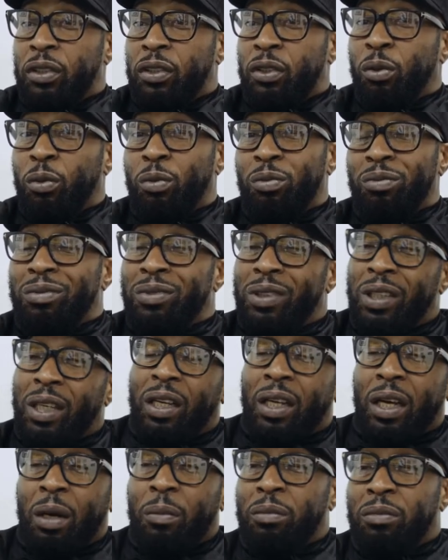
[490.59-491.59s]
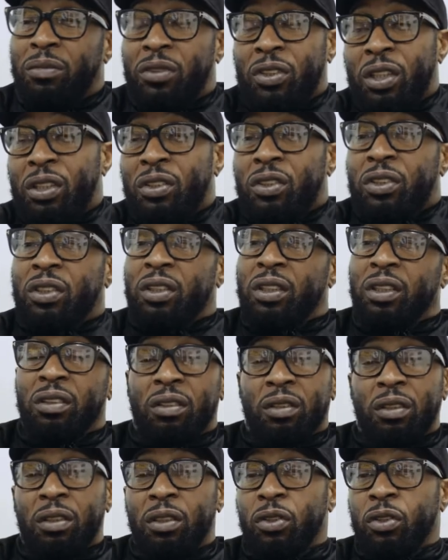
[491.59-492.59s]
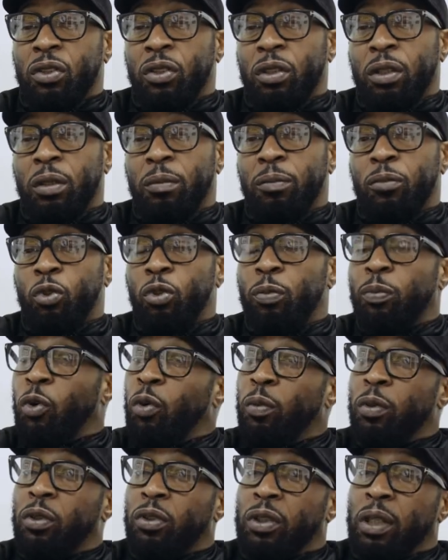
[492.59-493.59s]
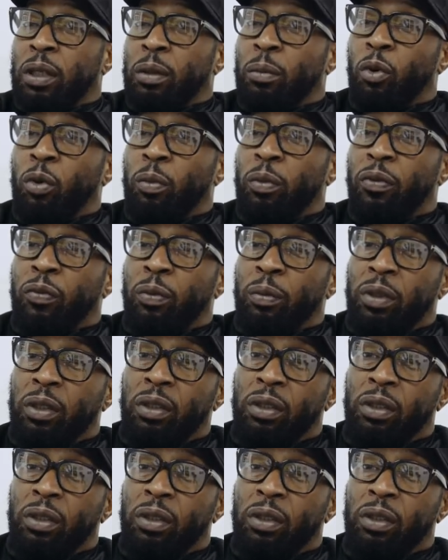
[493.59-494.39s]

So, yeah, it's good moments at the moment for me.